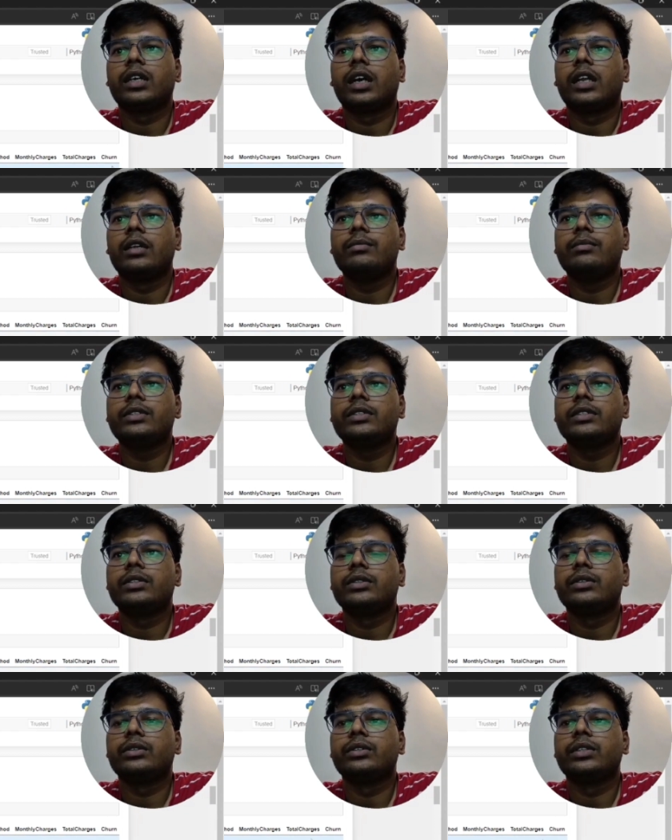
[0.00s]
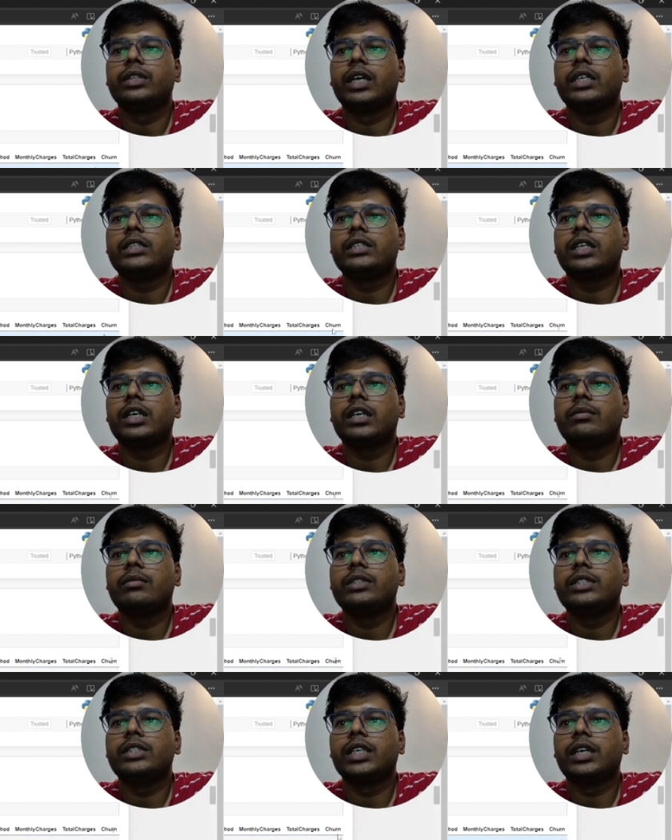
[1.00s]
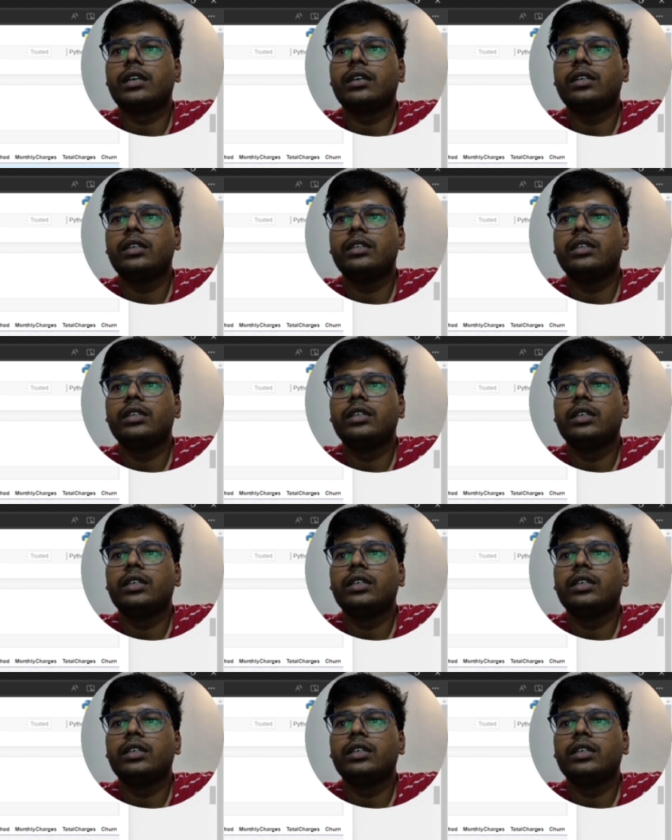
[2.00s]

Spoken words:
columns. So the last column is churn,